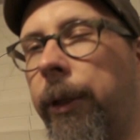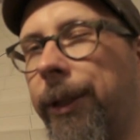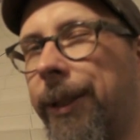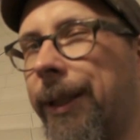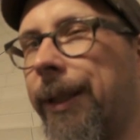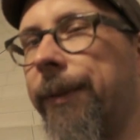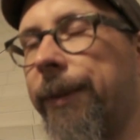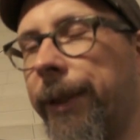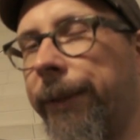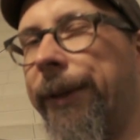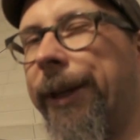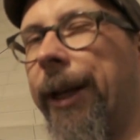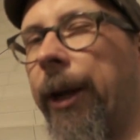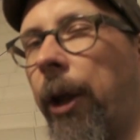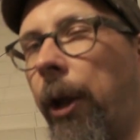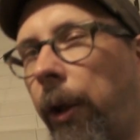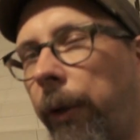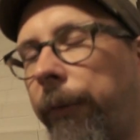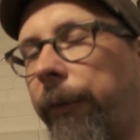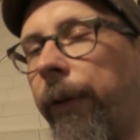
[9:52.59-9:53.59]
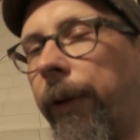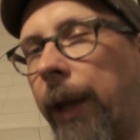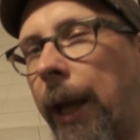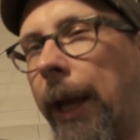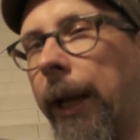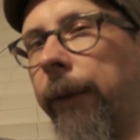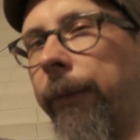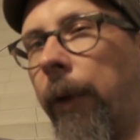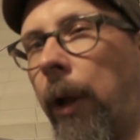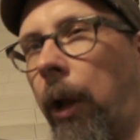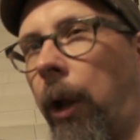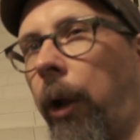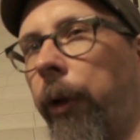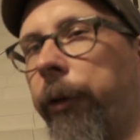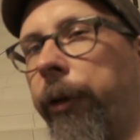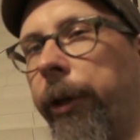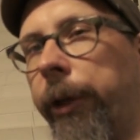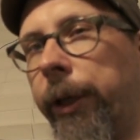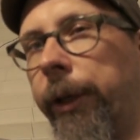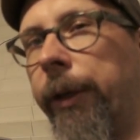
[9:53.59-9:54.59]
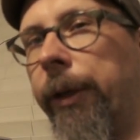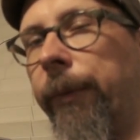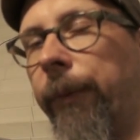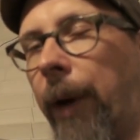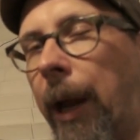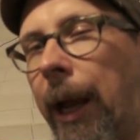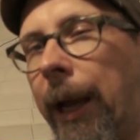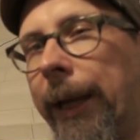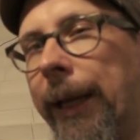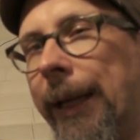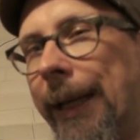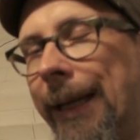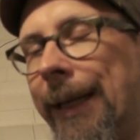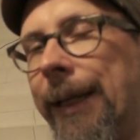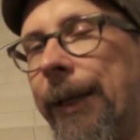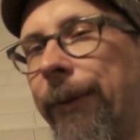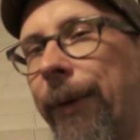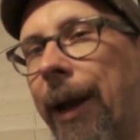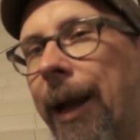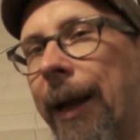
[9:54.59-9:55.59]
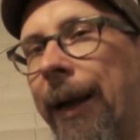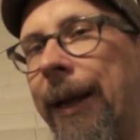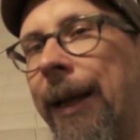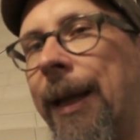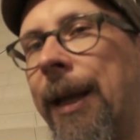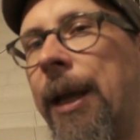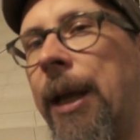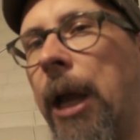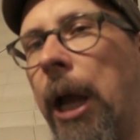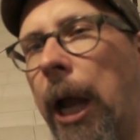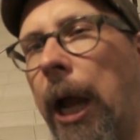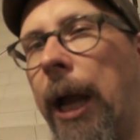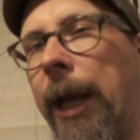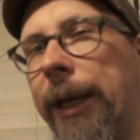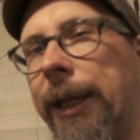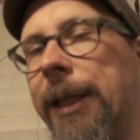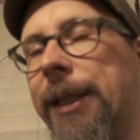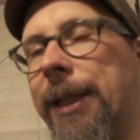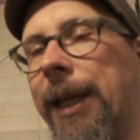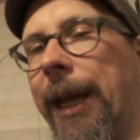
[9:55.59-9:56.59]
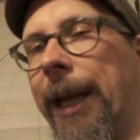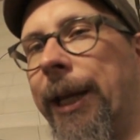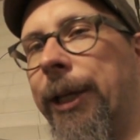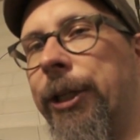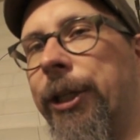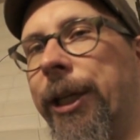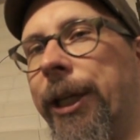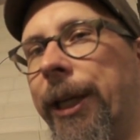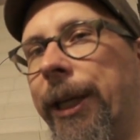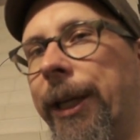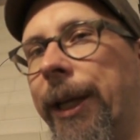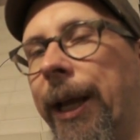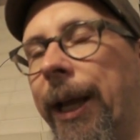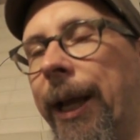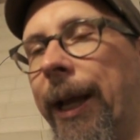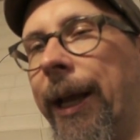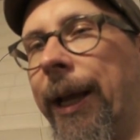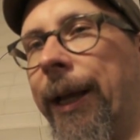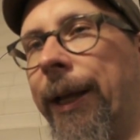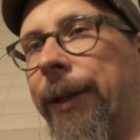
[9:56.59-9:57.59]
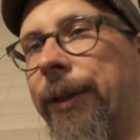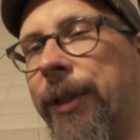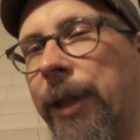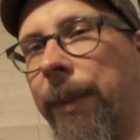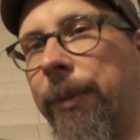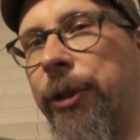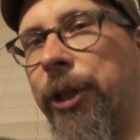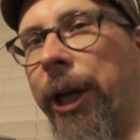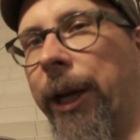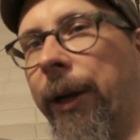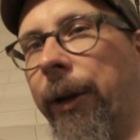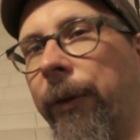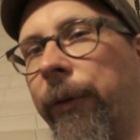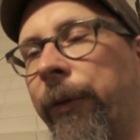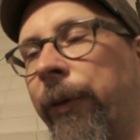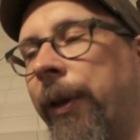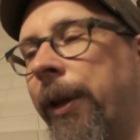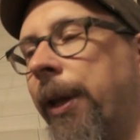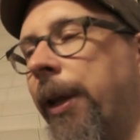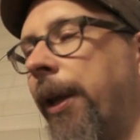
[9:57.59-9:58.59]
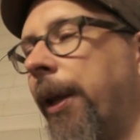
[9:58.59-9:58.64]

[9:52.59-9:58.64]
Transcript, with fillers: There seems to be an awful lot of alt-rock and indie rock on these H D uh, sub-channels.